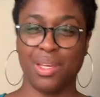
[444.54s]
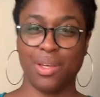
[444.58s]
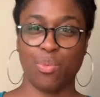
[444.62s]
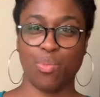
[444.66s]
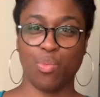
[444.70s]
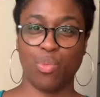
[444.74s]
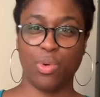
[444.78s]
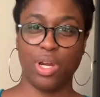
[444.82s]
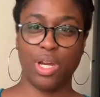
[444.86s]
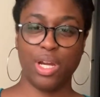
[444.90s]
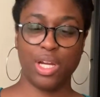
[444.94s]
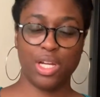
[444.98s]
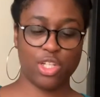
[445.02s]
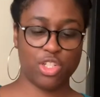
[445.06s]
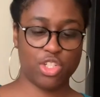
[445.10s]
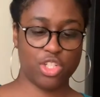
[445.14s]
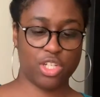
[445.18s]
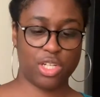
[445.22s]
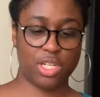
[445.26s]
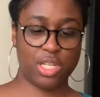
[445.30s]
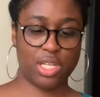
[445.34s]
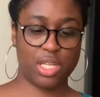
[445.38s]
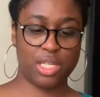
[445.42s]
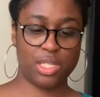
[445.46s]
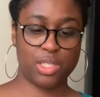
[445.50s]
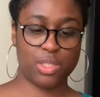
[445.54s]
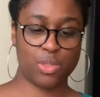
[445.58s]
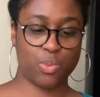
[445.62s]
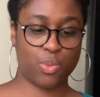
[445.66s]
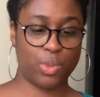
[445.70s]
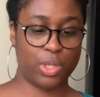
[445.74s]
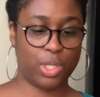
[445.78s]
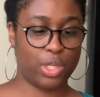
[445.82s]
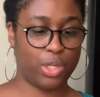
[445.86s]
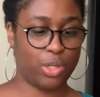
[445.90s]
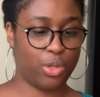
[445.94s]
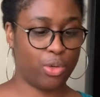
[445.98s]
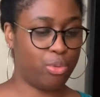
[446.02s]
Where should his
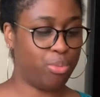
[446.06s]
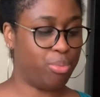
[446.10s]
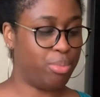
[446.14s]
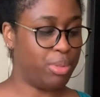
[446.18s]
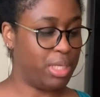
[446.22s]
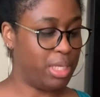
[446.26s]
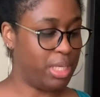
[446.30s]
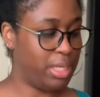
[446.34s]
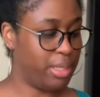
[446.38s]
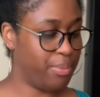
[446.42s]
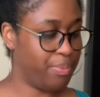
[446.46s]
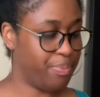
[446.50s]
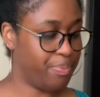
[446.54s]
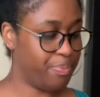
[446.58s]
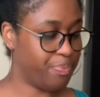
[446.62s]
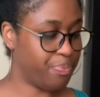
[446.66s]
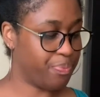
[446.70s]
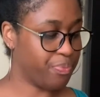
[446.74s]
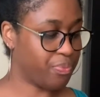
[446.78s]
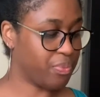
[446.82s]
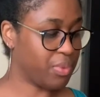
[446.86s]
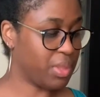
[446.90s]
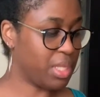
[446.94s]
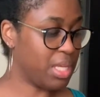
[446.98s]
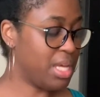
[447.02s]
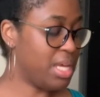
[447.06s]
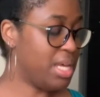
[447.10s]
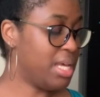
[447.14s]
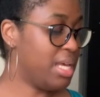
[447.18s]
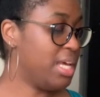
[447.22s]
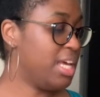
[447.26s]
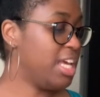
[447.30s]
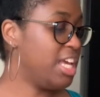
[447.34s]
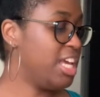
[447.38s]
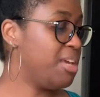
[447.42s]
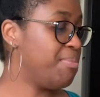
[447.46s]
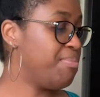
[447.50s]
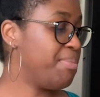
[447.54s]
window be?
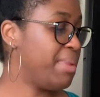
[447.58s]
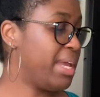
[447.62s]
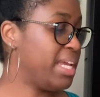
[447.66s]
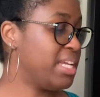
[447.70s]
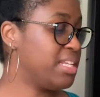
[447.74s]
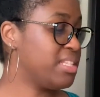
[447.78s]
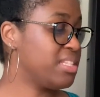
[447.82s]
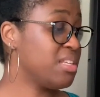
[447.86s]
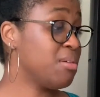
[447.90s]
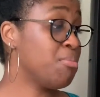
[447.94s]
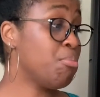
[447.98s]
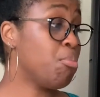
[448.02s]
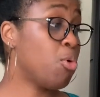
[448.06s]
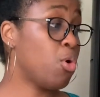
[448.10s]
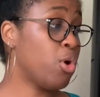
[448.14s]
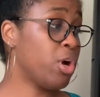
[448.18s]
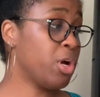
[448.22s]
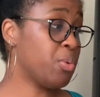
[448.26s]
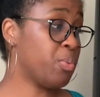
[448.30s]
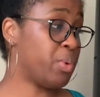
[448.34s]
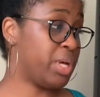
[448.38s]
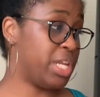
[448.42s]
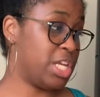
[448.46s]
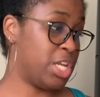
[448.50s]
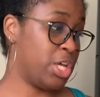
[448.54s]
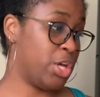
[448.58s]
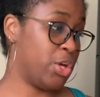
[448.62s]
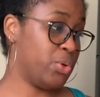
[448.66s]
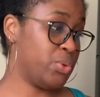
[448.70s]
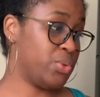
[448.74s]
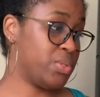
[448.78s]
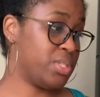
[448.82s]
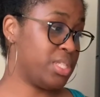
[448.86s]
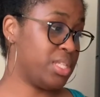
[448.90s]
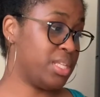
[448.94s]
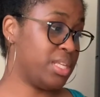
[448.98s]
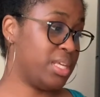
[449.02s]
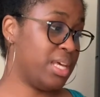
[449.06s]
He made some more
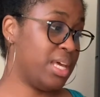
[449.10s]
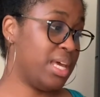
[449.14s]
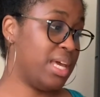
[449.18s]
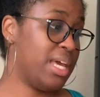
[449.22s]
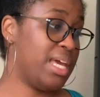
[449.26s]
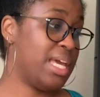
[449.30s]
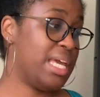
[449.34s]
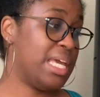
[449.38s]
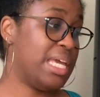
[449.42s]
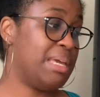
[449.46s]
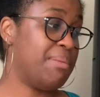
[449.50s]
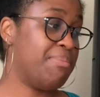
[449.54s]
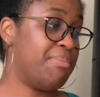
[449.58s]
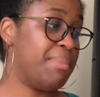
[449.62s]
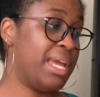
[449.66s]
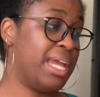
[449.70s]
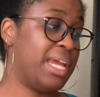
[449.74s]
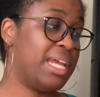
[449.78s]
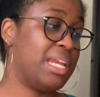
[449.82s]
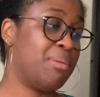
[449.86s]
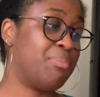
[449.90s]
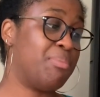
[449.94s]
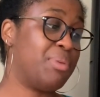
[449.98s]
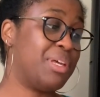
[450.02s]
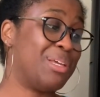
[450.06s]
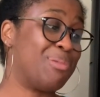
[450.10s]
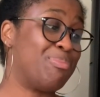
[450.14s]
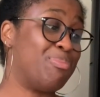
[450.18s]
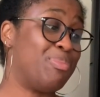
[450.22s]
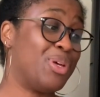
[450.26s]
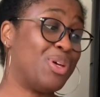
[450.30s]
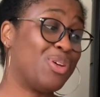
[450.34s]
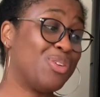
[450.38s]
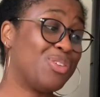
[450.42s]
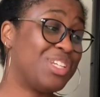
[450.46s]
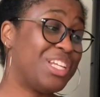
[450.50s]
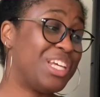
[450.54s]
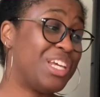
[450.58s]
windows. He made a big
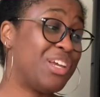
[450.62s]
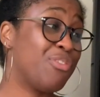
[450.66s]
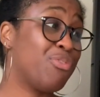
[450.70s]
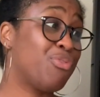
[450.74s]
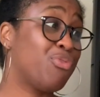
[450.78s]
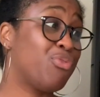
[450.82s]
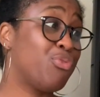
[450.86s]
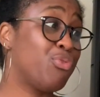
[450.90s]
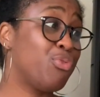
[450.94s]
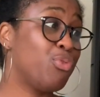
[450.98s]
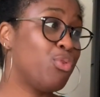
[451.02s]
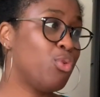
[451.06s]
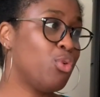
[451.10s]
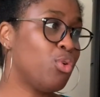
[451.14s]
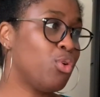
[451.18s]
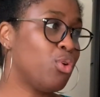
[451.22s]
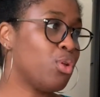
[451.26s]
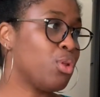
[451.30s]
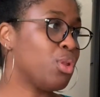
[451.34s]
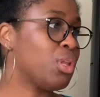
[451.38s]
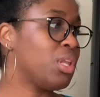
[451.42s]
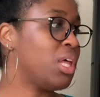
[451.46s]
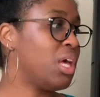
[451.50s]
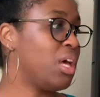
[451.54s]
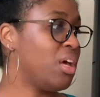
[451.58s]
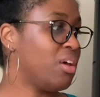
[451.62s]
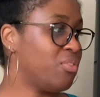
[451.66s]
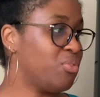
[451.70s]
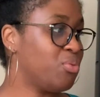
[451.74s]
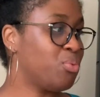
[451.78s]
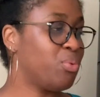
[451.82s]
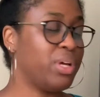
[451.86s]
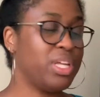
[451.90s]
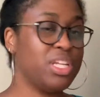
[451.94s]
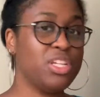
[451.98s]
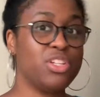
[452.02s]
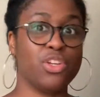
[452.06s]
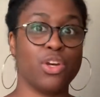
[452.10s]
building full of
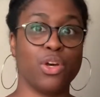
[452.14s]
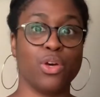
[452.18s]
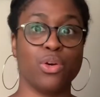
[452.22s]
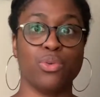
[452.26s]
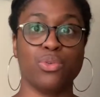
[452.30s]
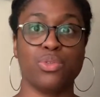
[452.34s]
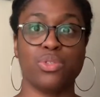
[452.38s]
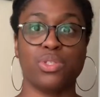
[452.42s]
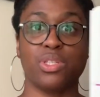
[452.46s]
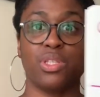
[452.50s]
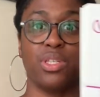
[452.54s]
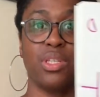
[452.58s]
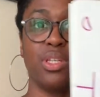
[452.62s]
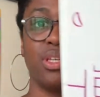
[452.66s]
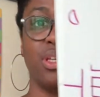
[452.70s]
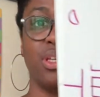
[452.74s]
windows.